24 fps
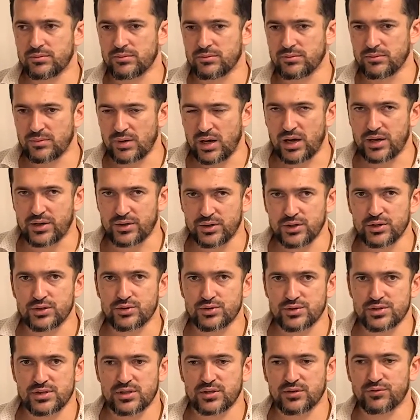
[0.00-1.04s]
are
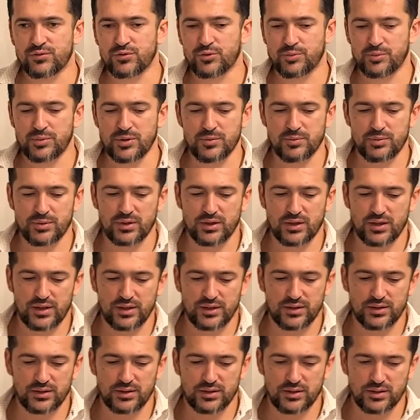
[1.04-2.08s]
interesting for people,
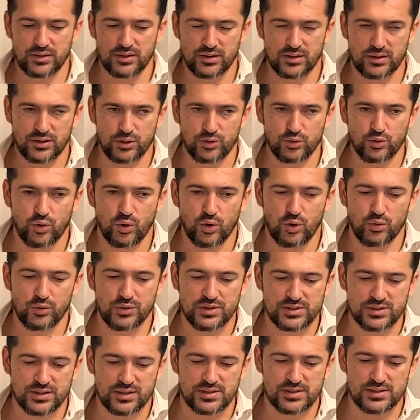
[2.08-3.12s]
and you
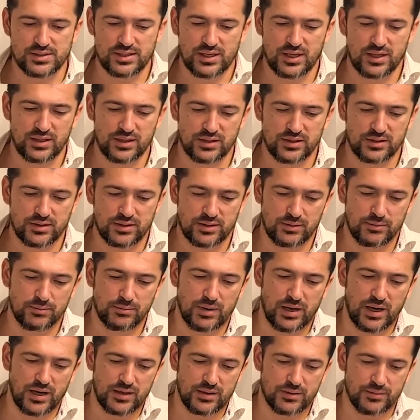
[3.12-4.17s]
always can sell it and
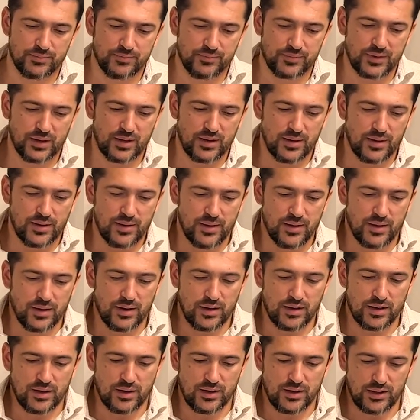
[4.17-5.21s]
buy
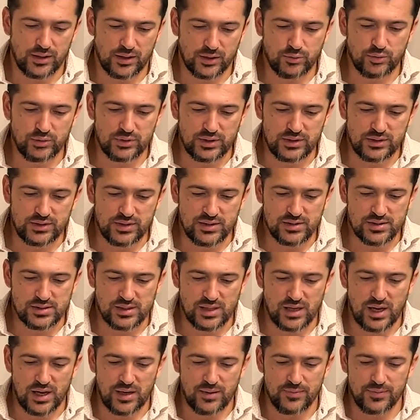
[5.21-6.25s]
it. Liquidity is
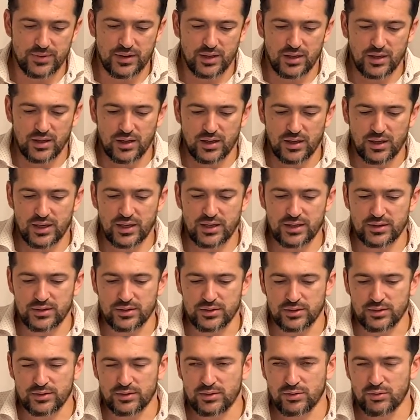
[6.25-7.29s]
high. And
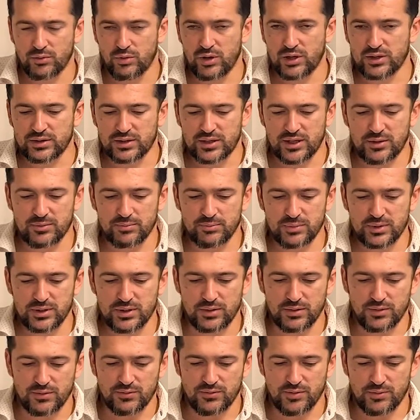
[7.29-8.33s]
what can
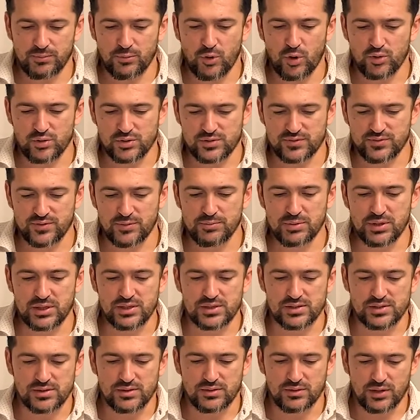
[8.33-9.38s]
be the
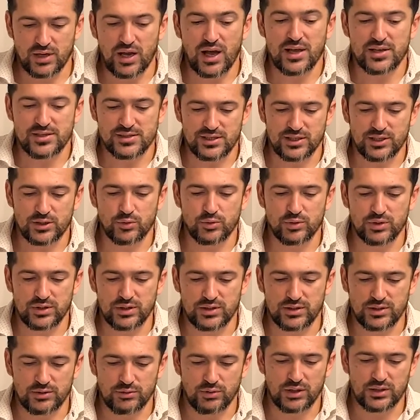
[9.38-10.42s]
biggest, highest
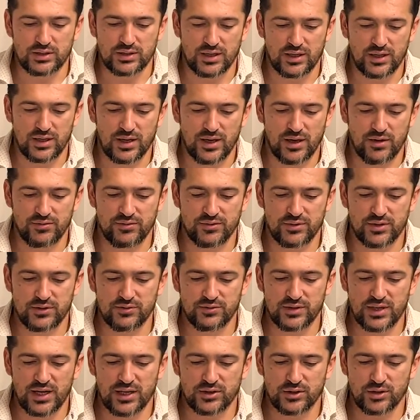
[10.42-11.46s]
liquidity what can have, if
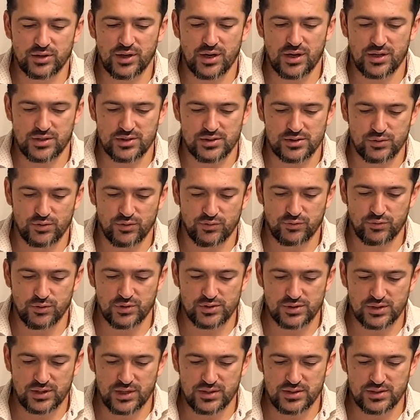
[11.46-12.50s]
not currency? Of course,
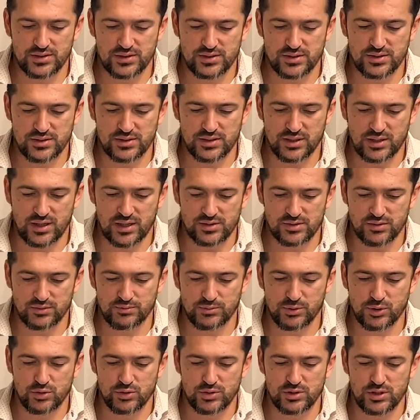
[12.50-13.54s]
currency has to,
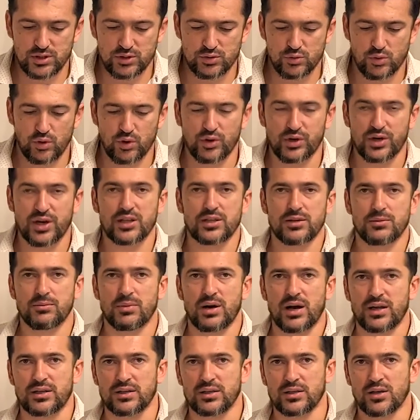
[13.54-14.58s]
because it's already
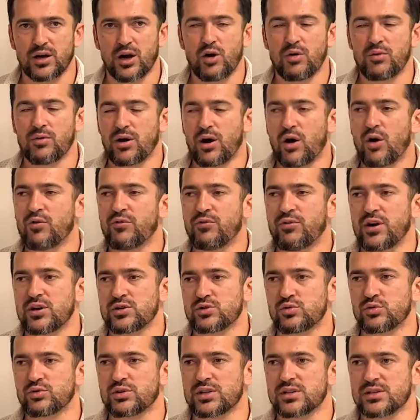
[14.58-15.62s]
money. How fast
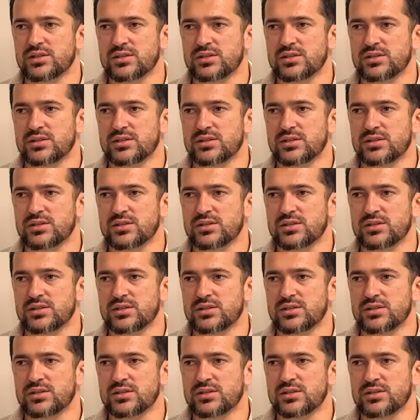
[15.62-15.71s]
you can